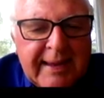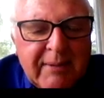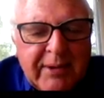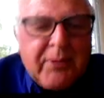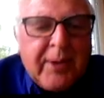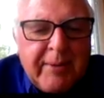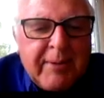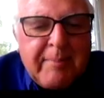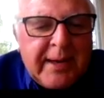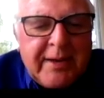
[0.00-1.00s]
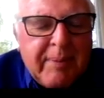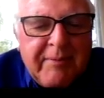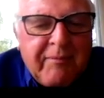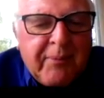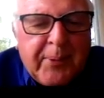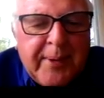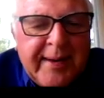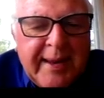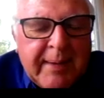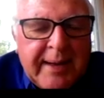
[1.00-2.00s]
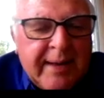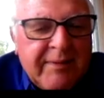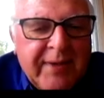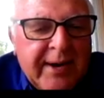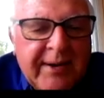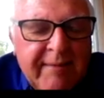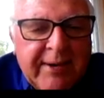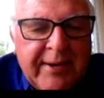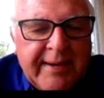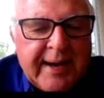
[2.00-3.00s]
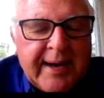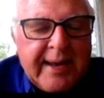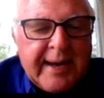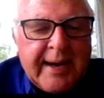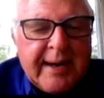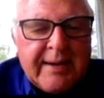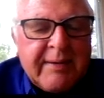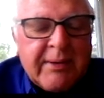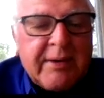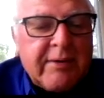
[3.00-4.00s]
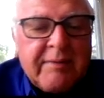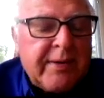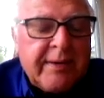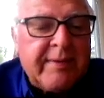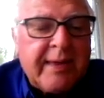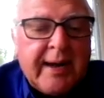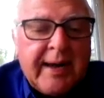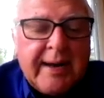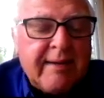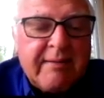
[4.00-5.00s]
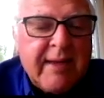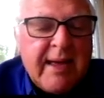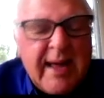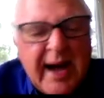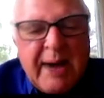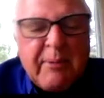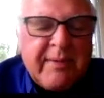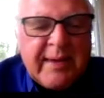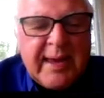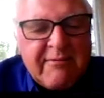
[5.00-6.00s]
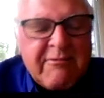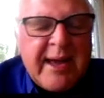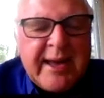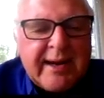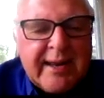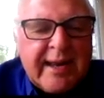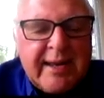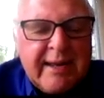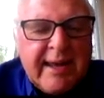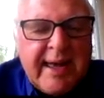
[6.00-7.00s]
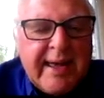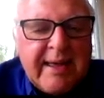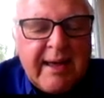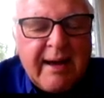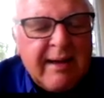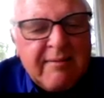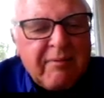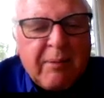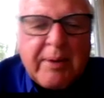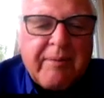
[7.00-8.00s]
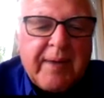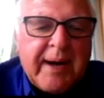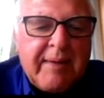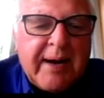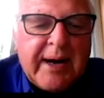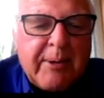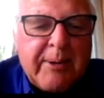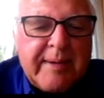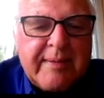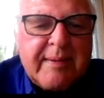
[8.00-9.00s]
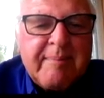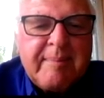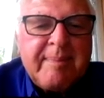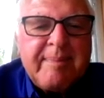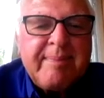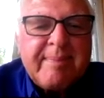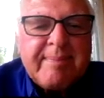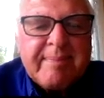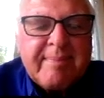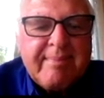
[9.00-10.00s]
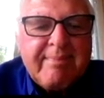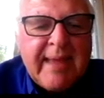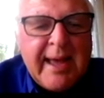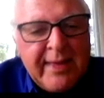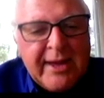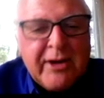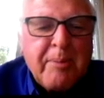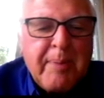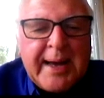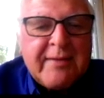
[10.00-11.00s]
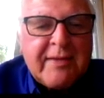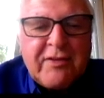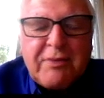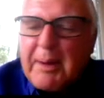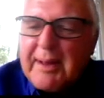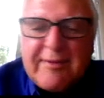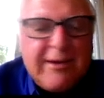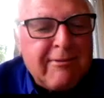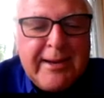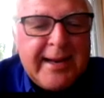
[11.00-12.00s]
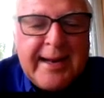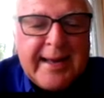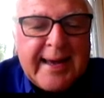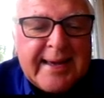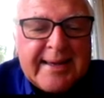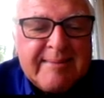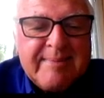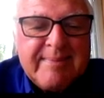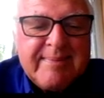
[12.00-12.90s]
We're 21 miles by 14 miles, very, very tiny island. You can traverse the island, I would say, readily in 4 to 5 hours, and then go back to the spots you really like.